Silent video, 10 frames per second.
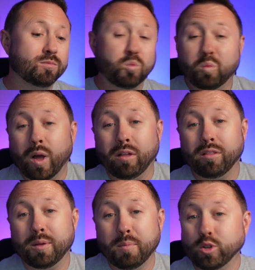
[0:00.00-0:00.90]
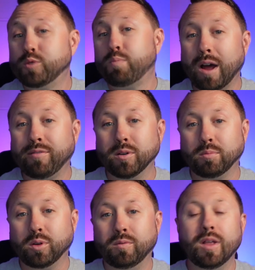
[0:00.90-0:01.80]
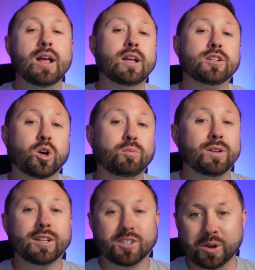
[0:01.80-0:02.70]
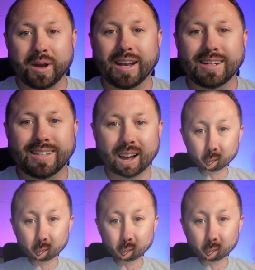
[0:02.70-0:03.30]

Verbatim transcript: well, the most profitable. So let's go ahead and dive